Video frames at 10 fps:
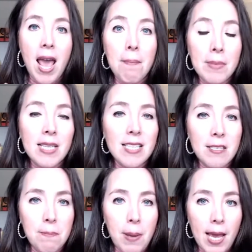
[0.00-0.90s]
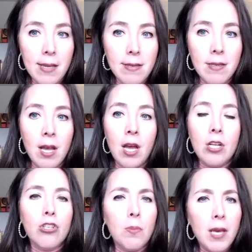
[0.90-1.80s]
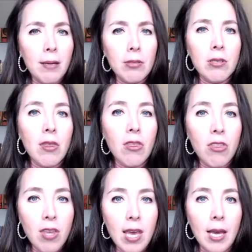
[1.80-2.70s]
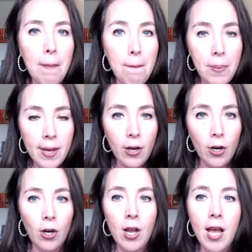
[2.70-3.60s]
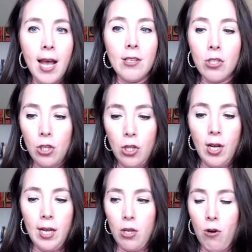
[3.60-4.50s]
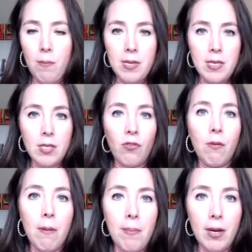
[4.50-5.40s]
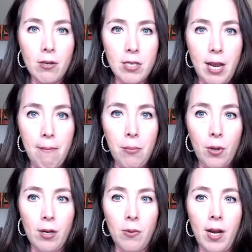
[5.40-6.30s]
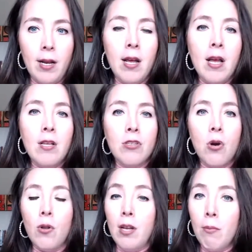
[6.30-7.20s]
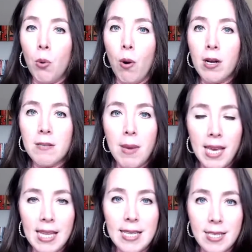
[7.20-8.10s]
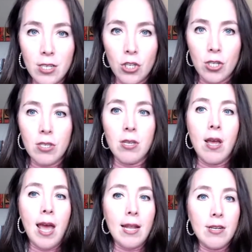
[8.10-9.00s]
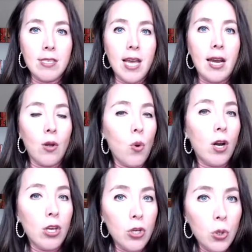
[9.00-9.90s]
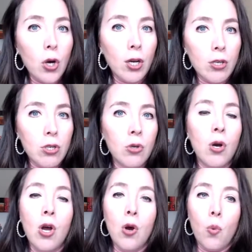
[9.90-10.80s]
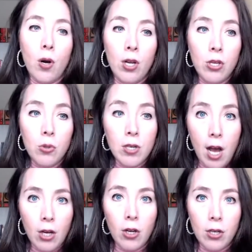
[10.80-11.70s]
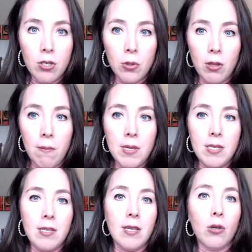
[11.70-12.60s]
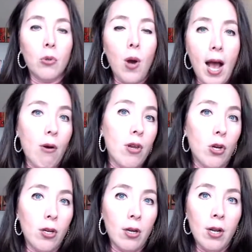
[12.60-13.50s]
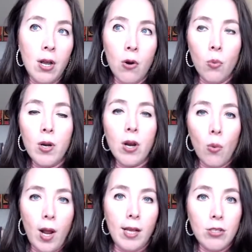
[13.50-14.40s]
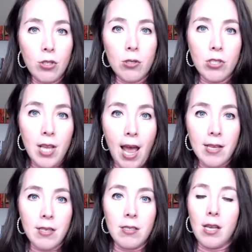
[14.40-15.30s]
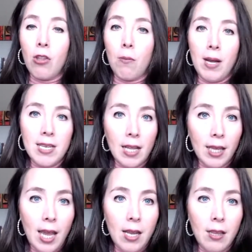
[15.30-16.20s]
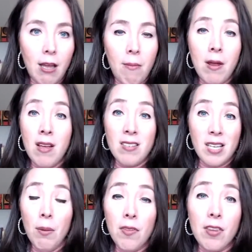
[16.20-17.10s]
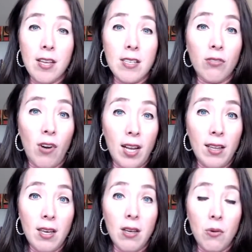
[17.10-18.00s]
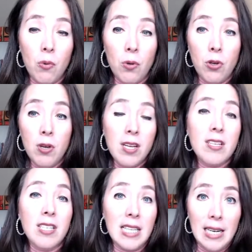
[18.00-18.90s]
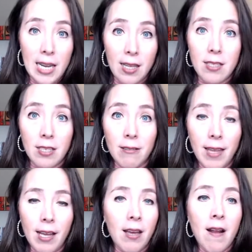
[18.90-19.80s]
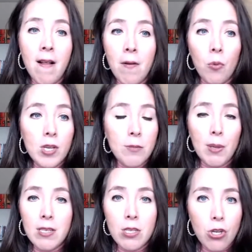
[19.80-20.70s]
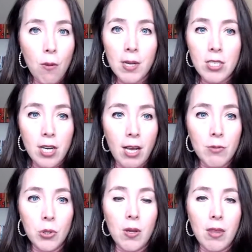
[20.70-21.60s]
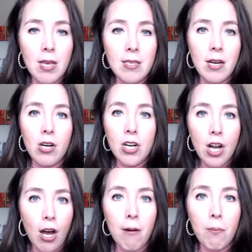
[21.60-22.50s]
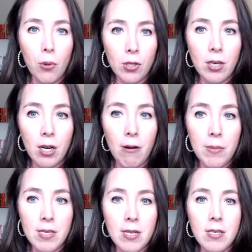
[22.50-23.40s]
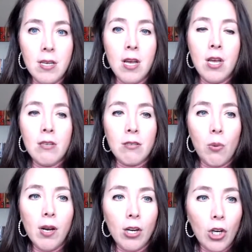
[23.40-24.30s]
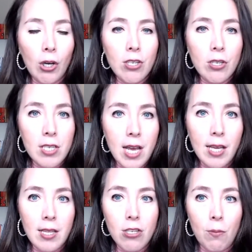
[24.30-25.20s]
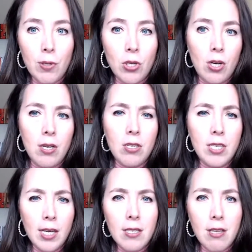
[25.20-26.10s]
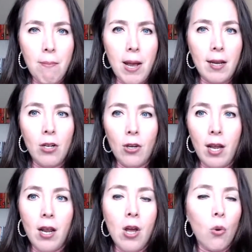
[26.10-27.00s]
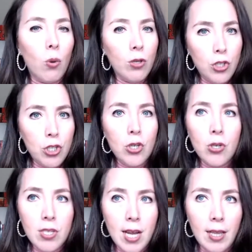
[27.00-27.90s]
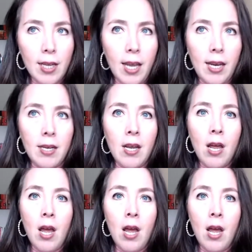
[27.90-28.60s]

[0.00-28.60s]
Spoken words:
empty space to be able to think bigger and to look at your business from a bigger standpoint, right? So number one is making decisions and deciding what are you going to do, what are you not going to do in the business, and how are you going to rearrange those tasks either by delegating them. Some of the things, frankly, you need to delete. Like, we spend so much time doing things that are not important in our business. So I want to encourage you to take this opportunity to take a step back and look at what should you delegate,